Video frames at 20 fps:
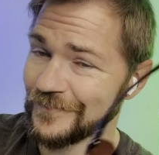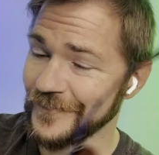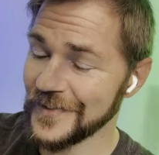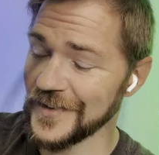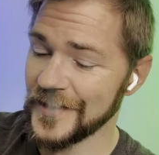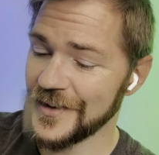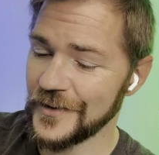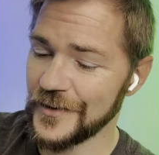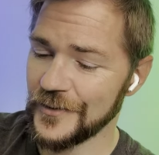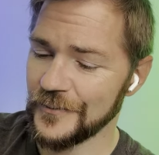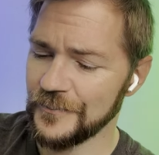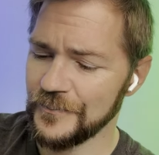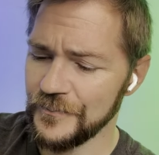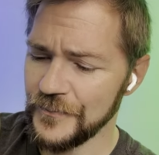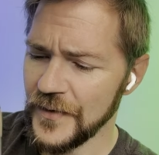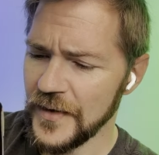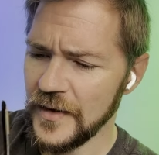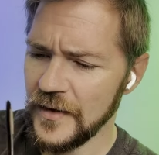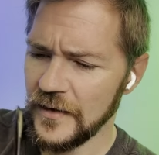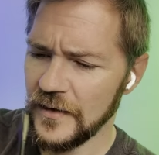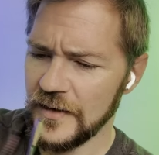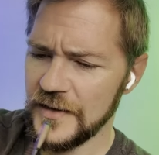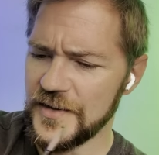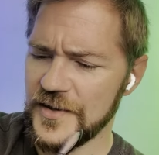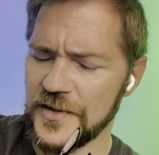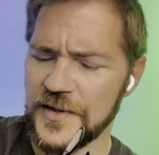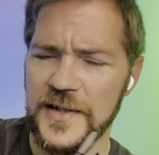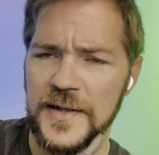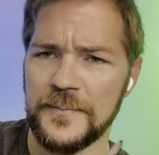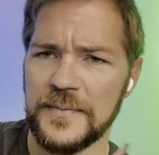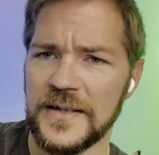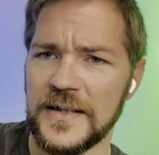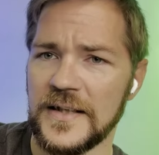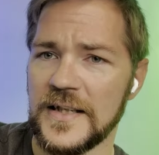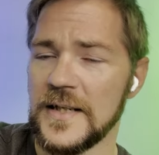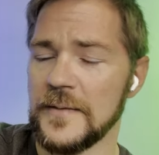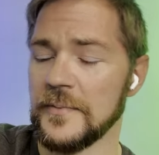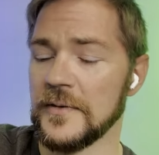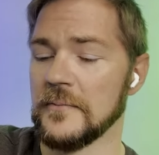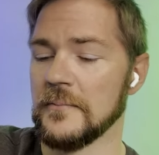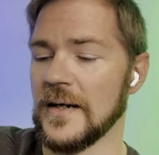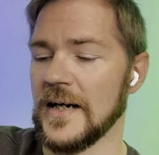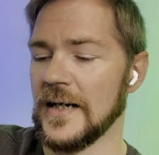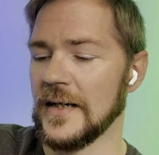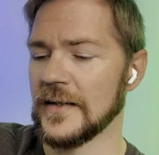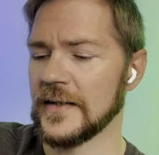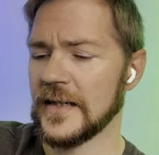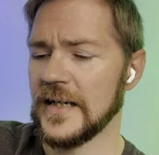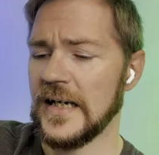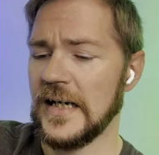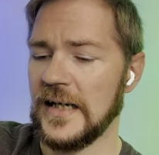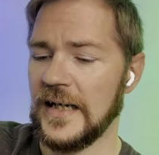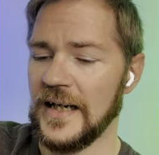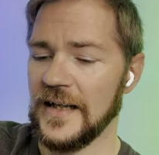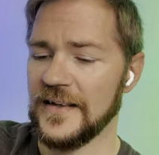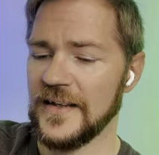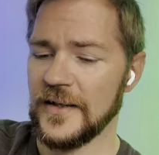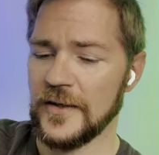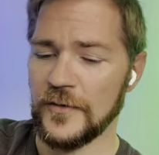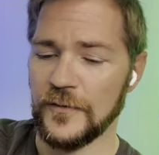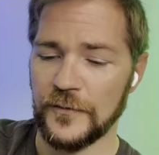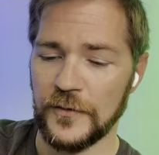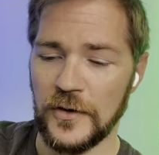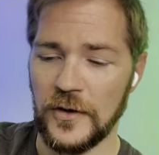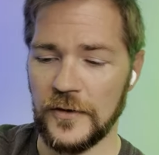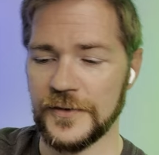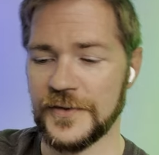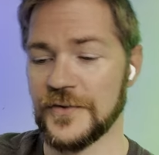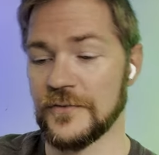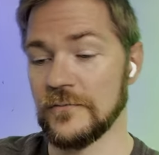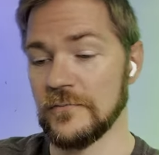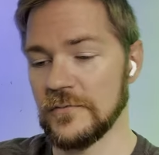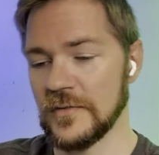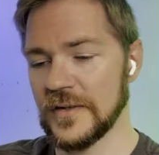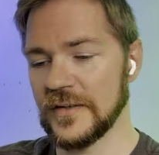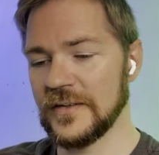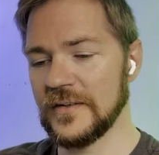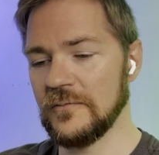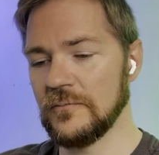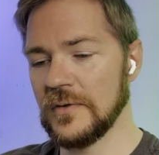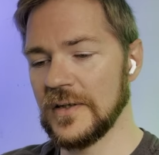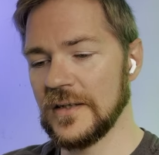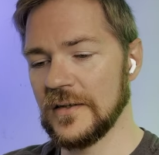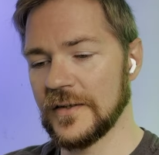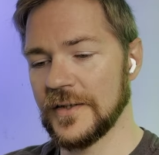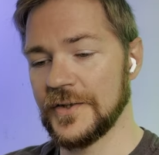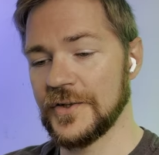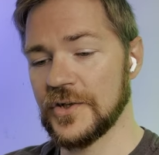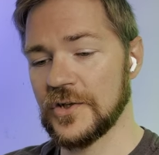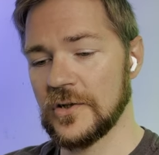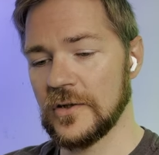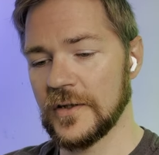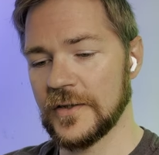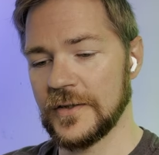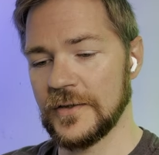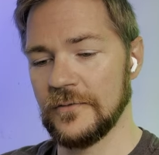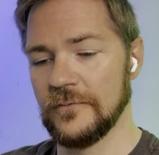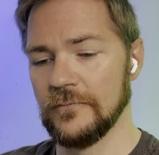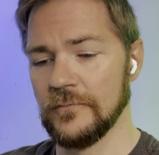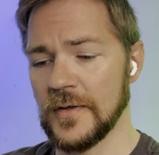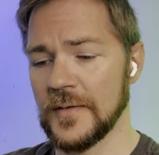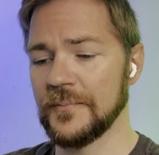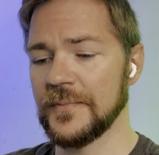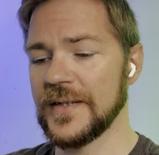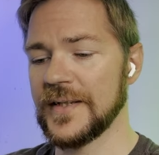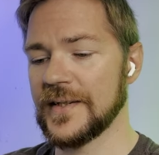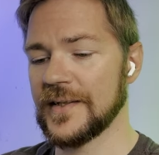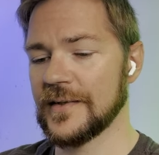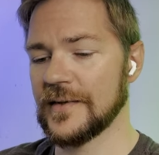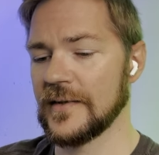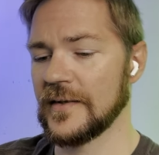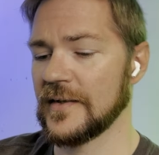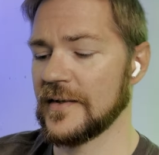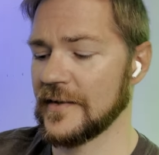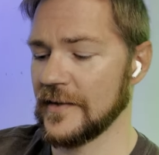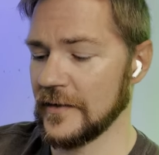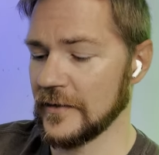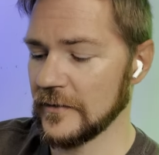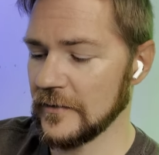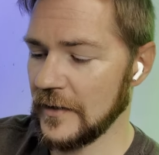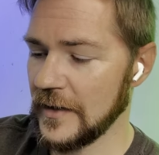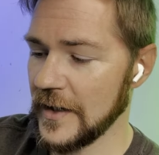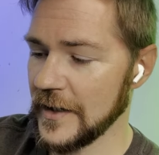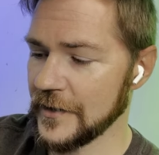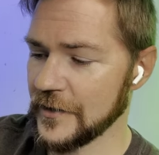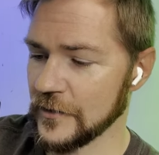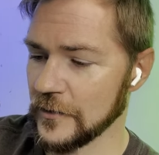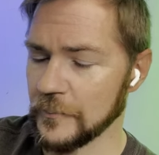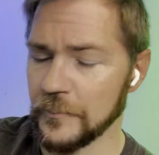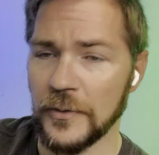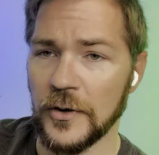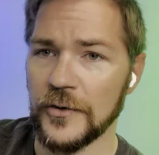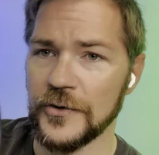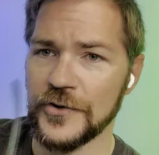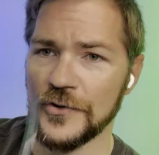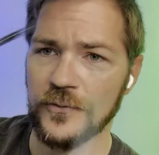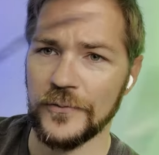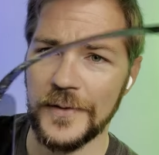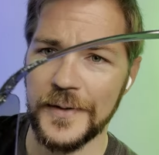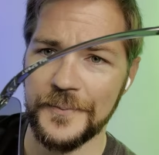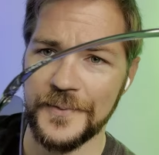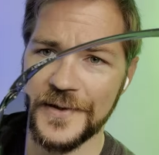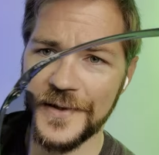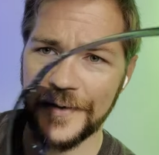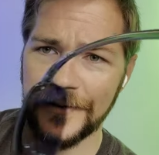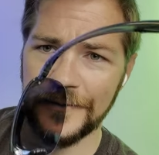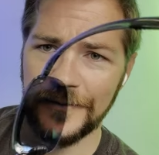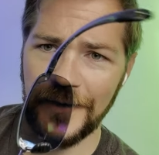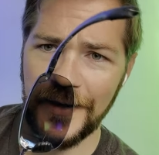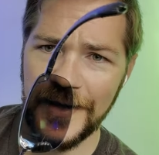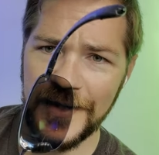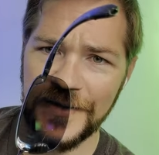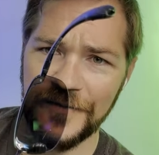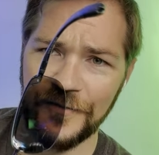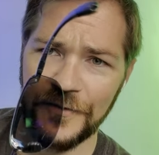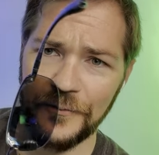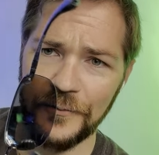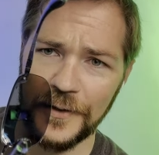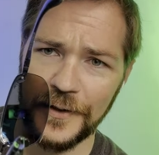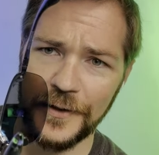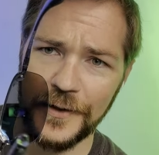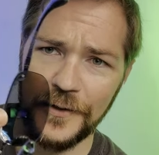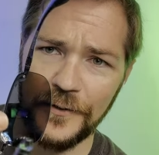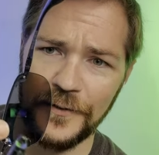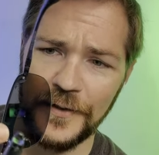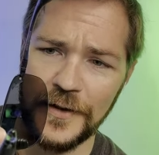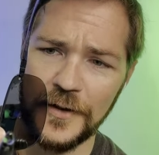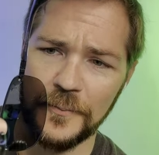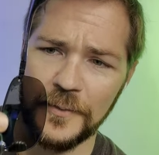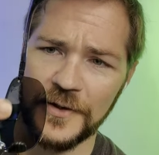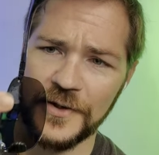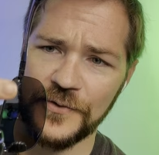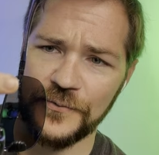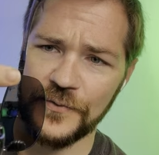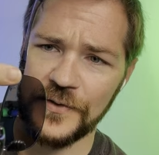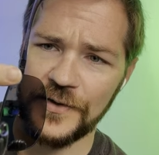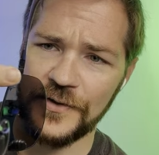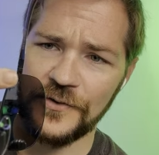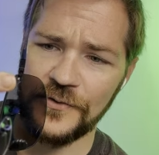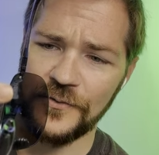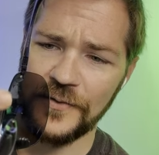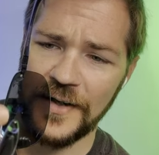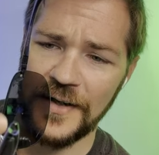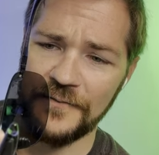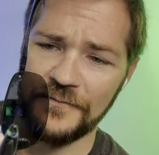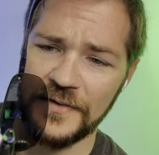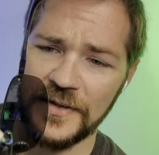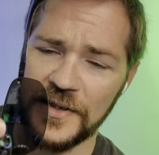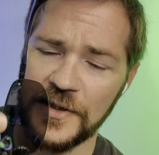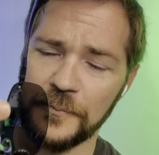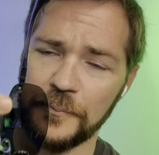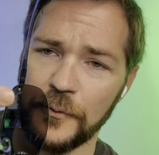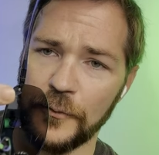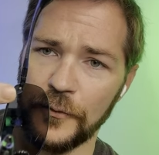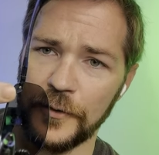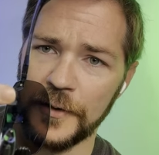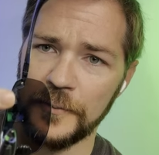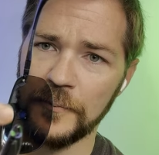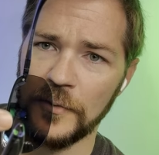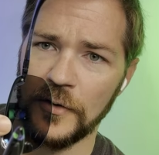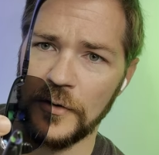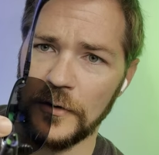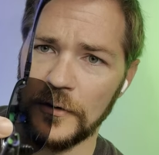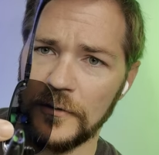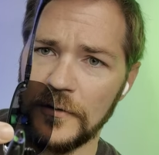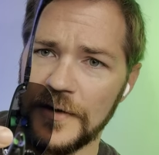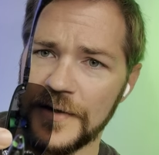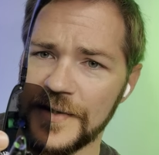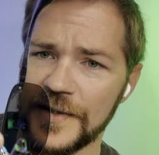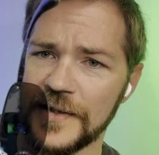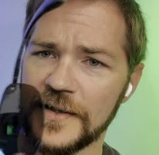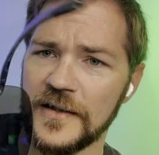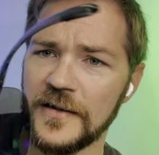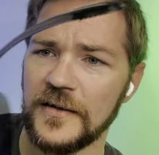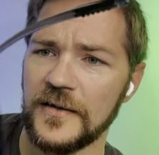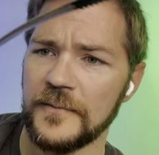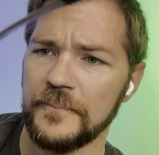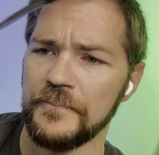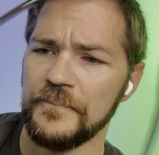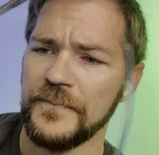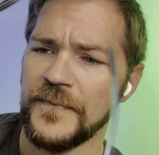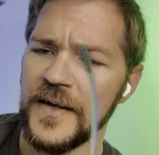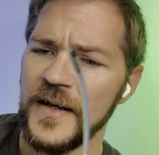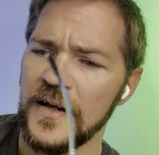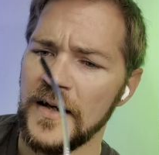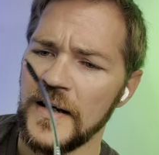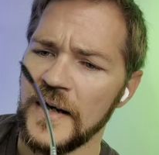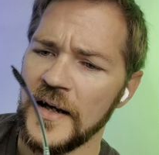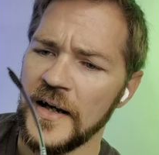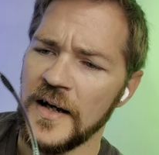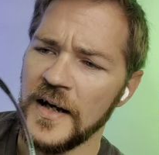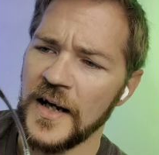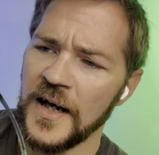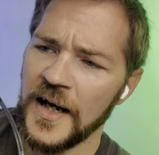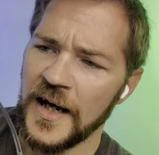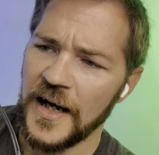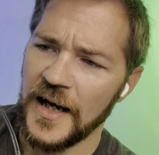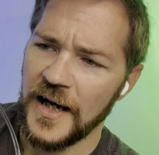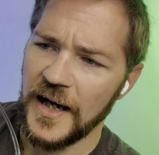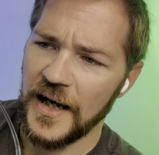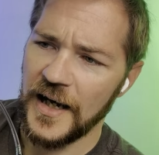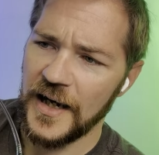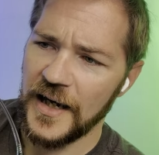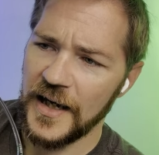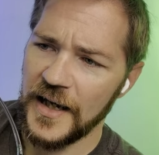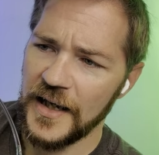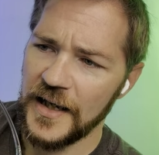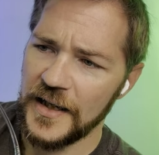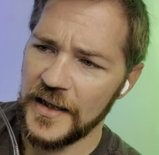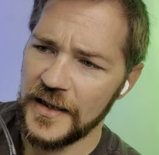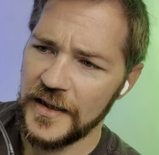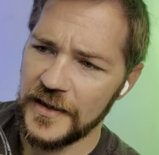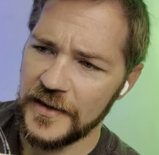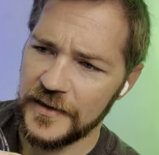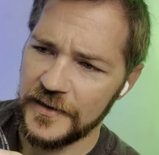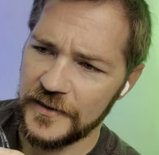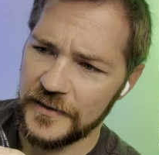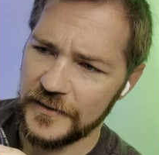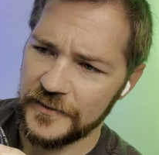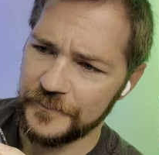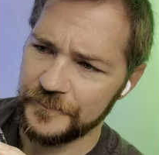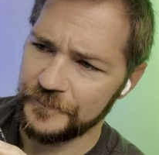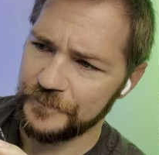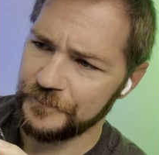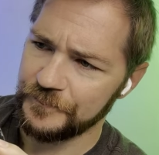So it's just something to keep in mind. I think overall it's a really well constructed rimless sunglass, or partial rimmed sunglass if you want to go there, because we do have this supporting bar across the top. I uh,